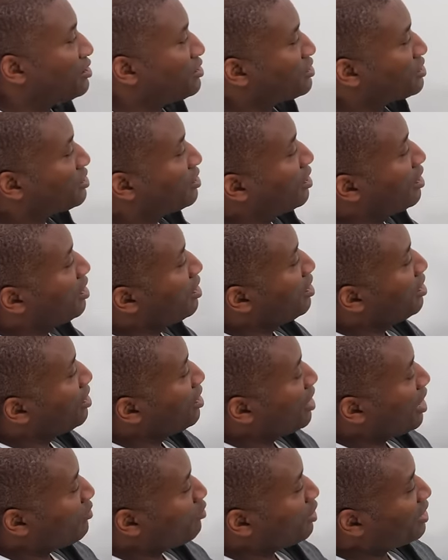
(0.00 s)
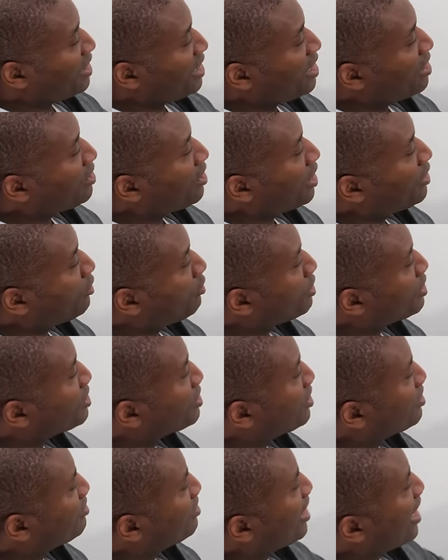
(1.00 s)
is. And what E and I
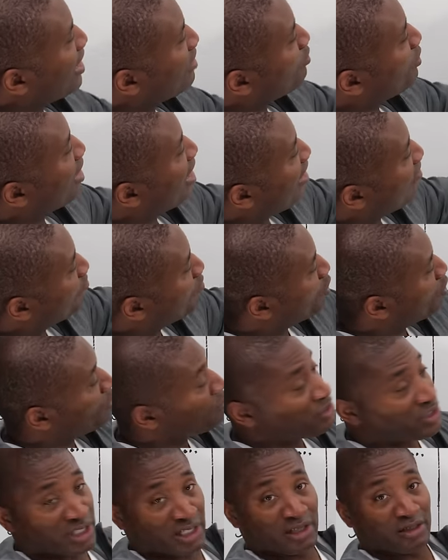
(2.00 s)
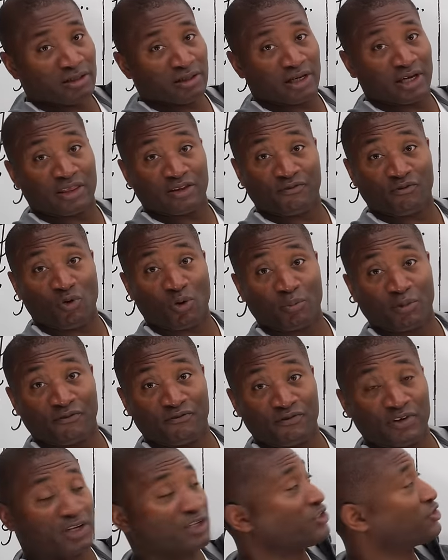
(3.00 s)
noticed is that we have protein in the form of
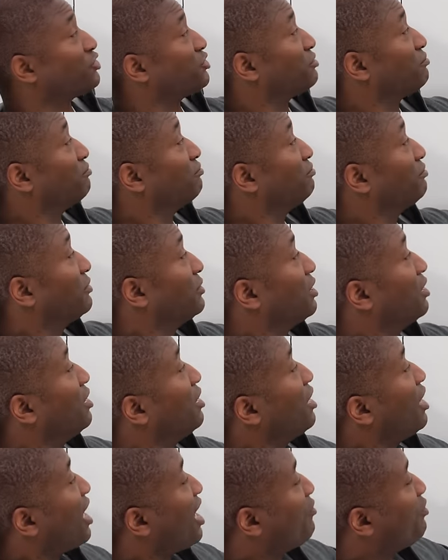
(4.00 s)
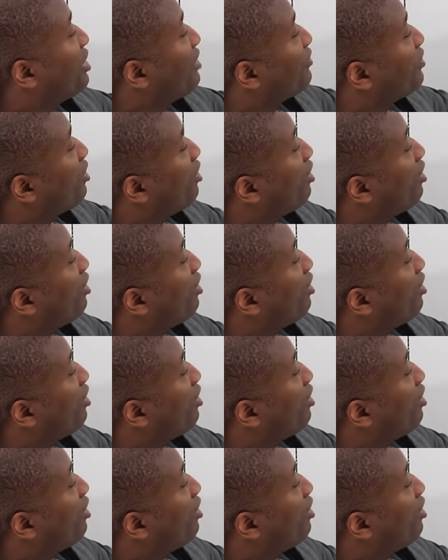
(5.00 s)
fish. And we have